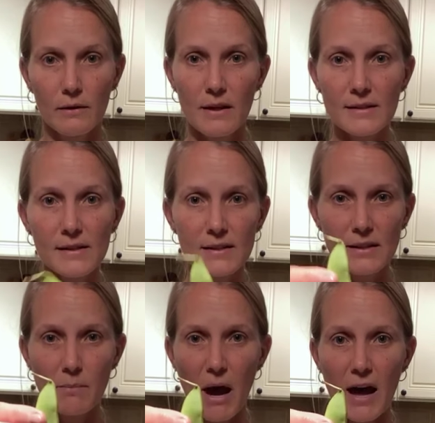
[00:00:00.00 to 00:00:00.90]
this is
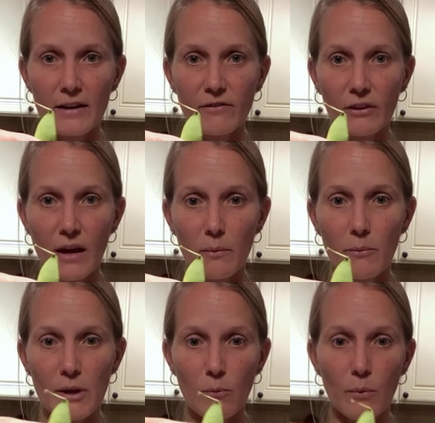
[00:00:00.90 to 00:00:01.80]
the pod of the lima
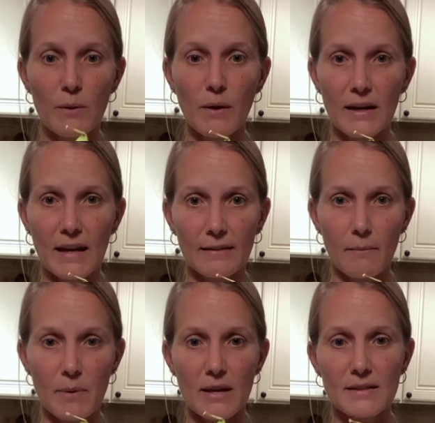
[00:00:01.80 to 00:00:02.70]
bean. We wanna get
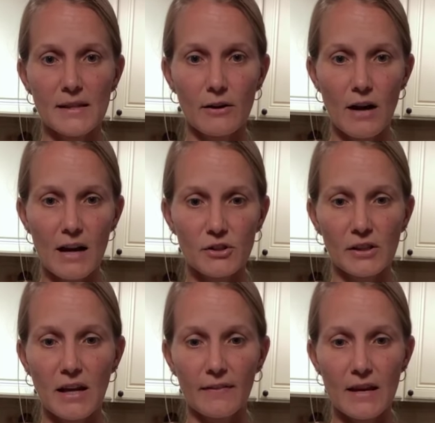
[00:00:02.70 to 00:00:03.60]
the beans that are
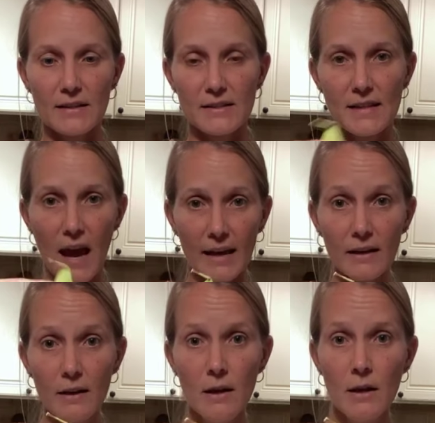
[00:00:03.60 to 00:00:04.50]
actually on the
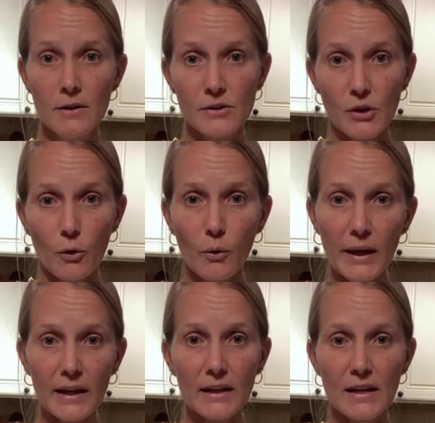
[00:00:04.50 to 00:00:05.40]
inside. So
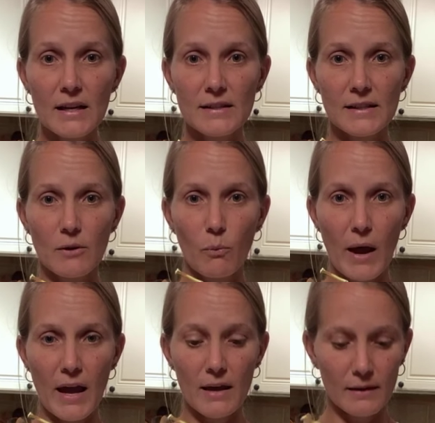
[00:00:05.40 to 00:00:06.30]
quick and easy
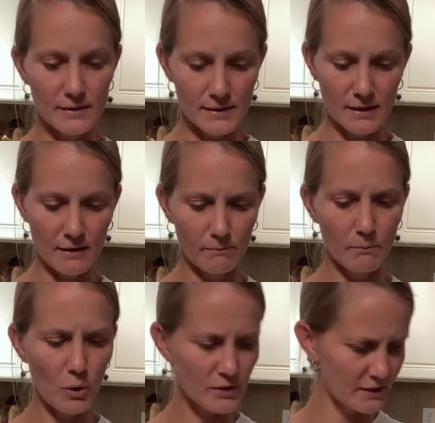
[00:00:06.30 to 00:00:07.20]
way, let's see,
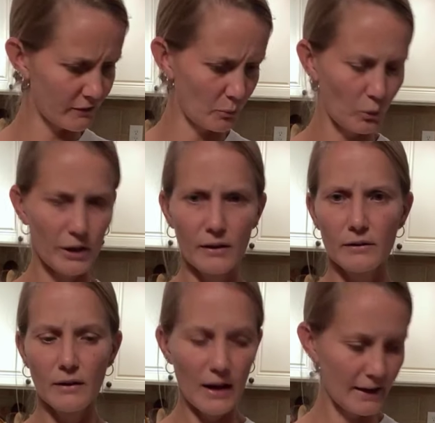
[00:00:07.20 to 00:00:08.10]
most of them were,
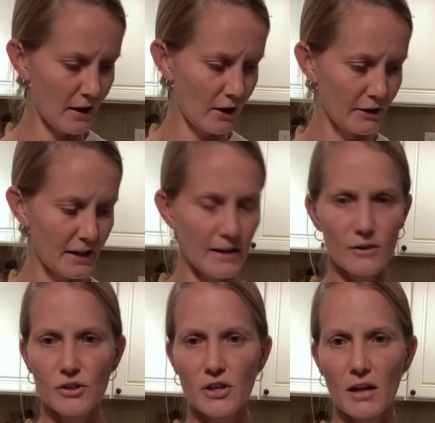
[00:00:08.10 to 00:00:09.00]
I
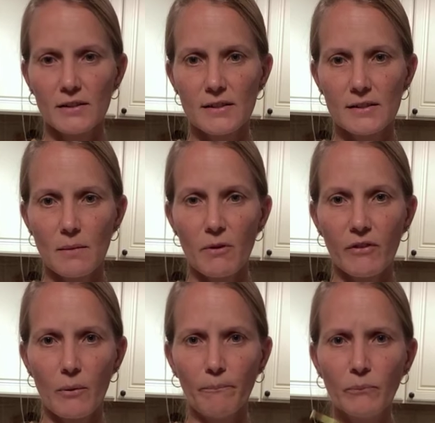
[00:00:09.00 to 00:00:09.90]
already shucked some of
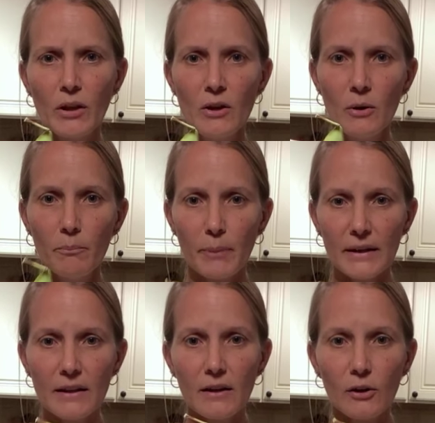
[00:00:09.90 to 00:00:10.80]
them,
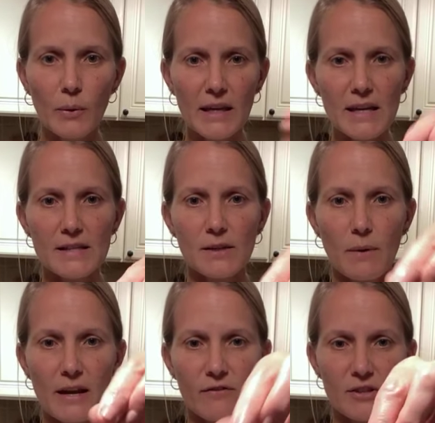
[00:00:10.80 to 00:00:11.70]
but quick, easy
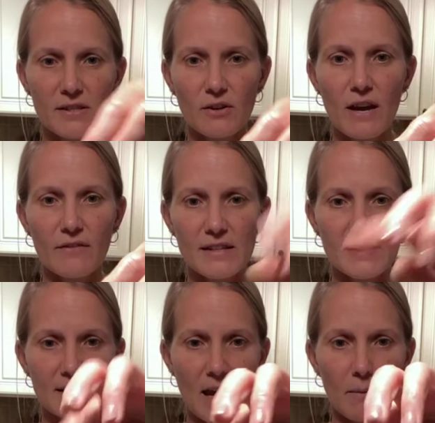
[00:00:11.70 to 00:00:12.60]
way, if you still have the
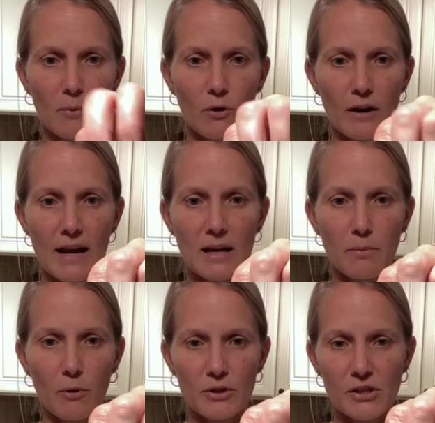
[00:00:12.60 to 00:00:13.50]
stem or any
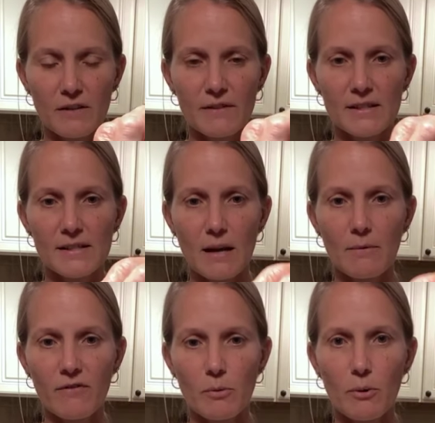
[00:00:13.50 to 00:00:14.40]
portion of the stem, if you